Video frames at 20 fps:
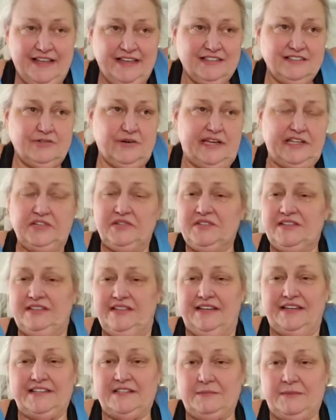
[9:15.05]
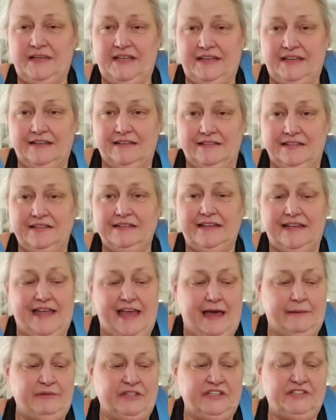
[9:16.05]
So I use TSP and clean the
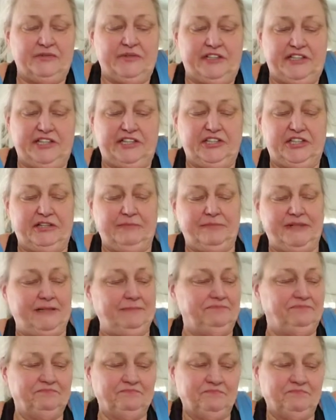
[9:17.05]
cabinets really good, but